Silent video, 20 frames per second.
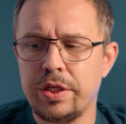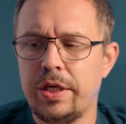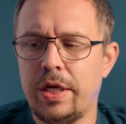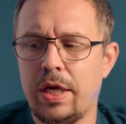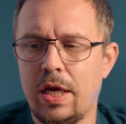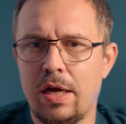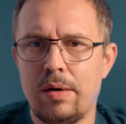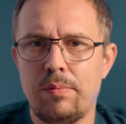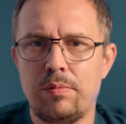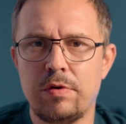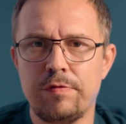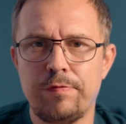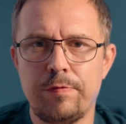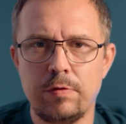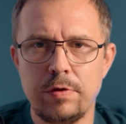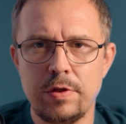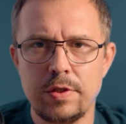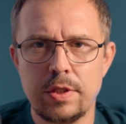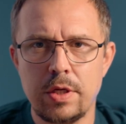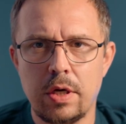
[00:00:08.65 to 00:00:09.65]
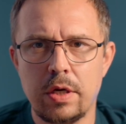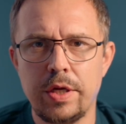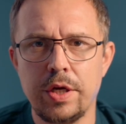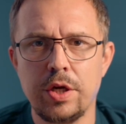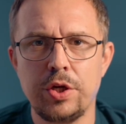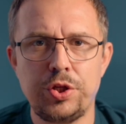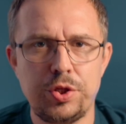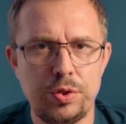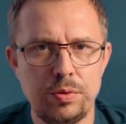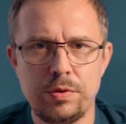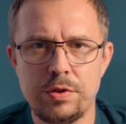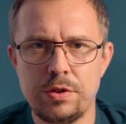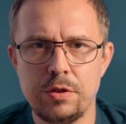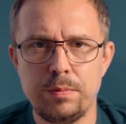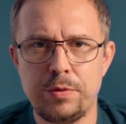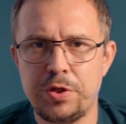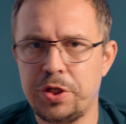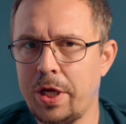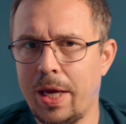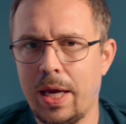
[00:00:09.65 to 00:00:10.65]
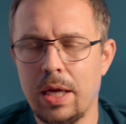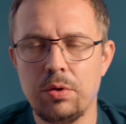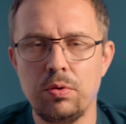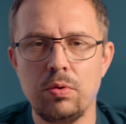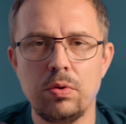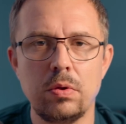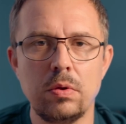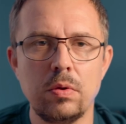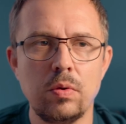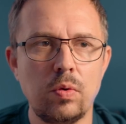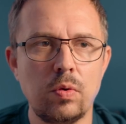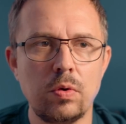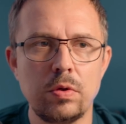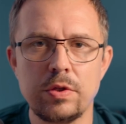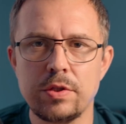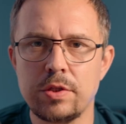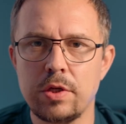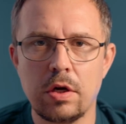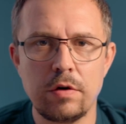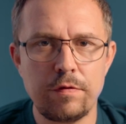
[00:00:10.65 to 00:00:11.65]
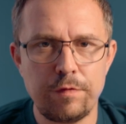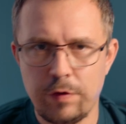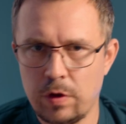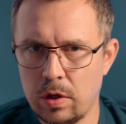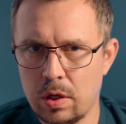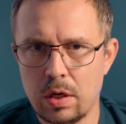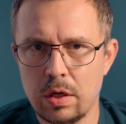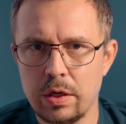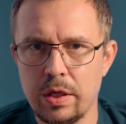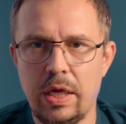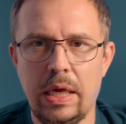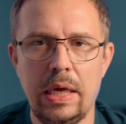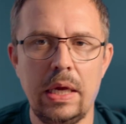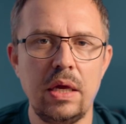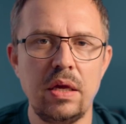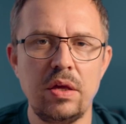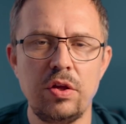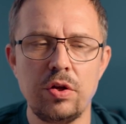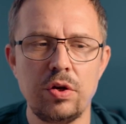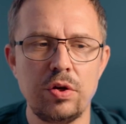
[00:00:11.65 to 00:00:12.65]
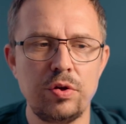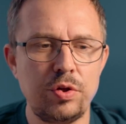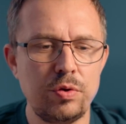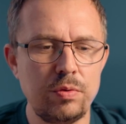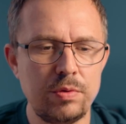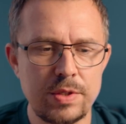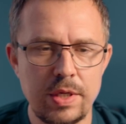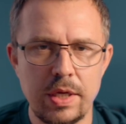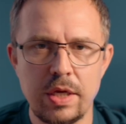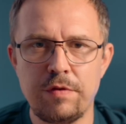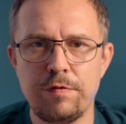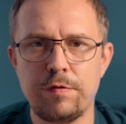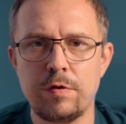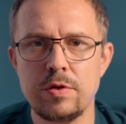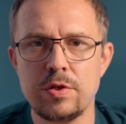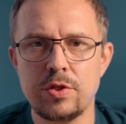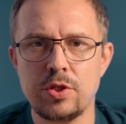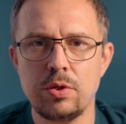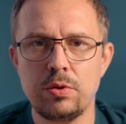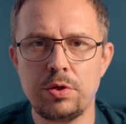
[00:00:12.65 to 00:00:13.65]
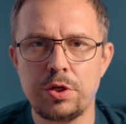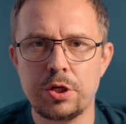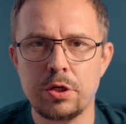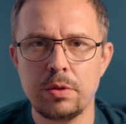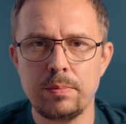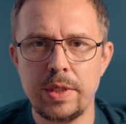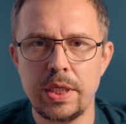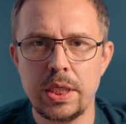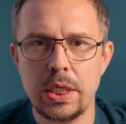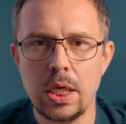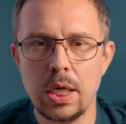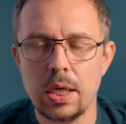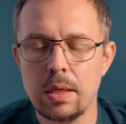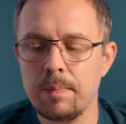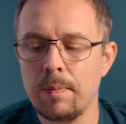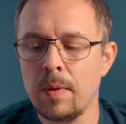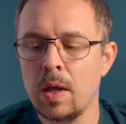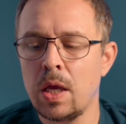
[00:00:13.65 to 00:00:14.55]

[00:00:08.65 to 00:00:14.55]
camera for starting a YouTube channel or start vlogging, using it for social media?